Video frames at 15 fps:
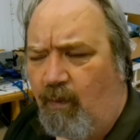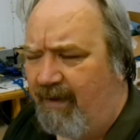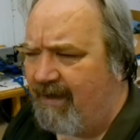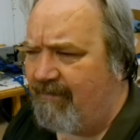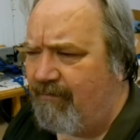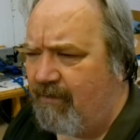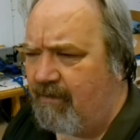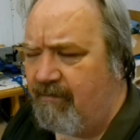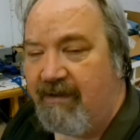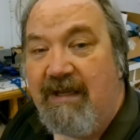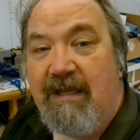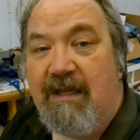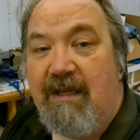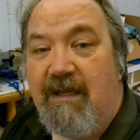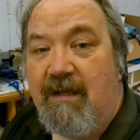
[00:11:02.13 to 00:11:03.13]
whatever,
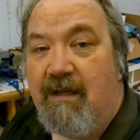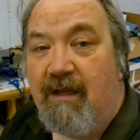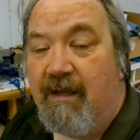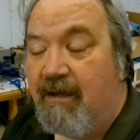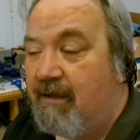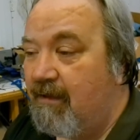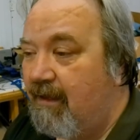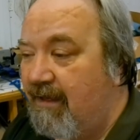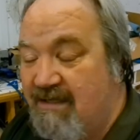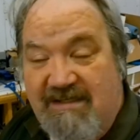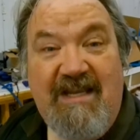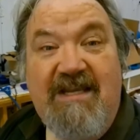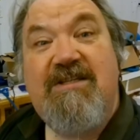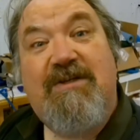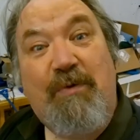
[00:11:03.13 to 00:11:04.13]
the
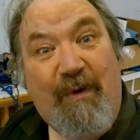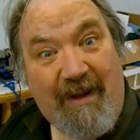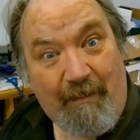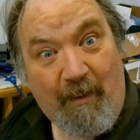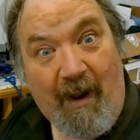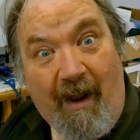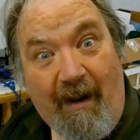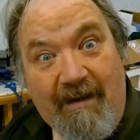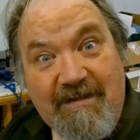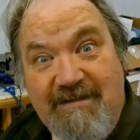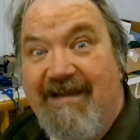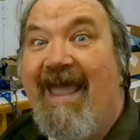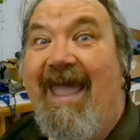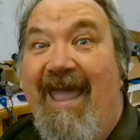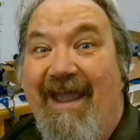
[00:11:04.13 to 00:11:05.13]
accessory
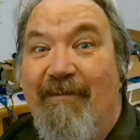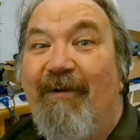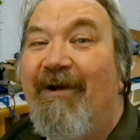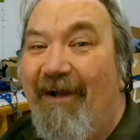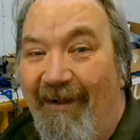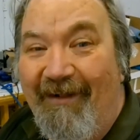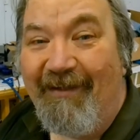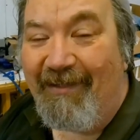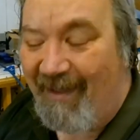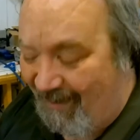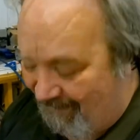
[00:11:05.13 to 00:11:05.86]
box, hey, we'll call it